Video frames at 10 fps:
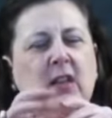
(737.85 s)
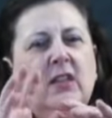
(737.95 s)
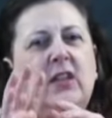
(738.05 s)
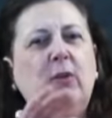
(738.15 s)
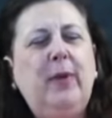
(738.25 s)

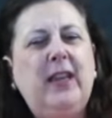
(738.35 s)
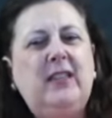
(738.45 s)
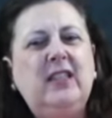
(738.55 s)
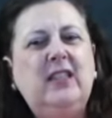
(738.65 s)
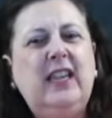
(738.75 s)
So
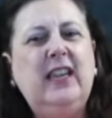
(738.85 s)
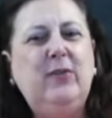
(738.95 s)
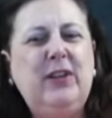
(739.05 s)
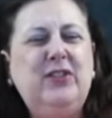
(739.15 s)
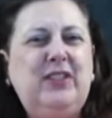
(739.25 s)
basically,
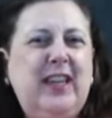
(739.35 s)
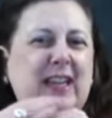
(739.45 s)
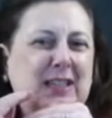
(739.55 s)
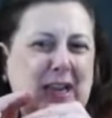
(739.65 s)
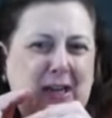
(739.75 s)
when you see
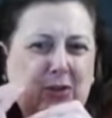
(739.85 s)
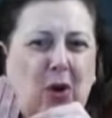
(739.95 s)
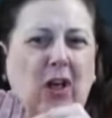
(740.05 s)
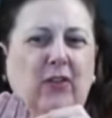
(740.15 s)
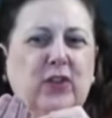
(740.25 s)
it and it's
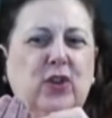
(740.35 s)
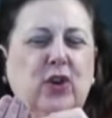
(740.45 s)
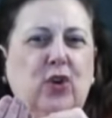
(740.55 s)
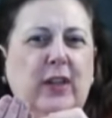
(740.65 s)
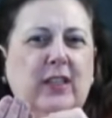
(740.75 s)
all of a
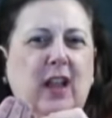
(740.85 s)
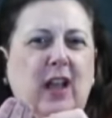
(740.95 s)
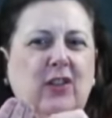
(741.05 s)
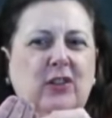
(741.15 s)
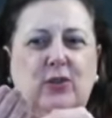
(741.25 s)
turquoise
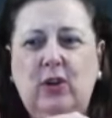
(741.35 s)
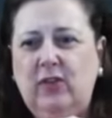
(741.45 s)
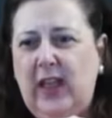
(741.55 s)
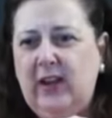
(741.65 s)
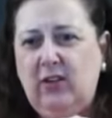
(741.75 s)
color, sort of
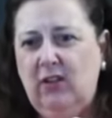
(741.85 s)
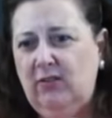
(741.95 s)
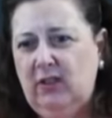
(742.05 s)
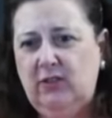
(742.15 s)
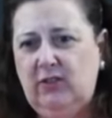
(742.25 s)
like
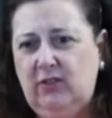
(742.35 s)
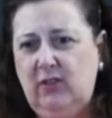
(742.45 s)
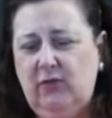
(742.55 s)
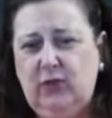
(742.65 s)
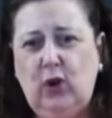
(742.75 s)
her,
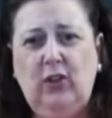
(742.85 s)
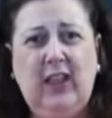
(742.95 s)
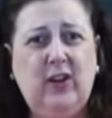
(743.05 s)
the sort of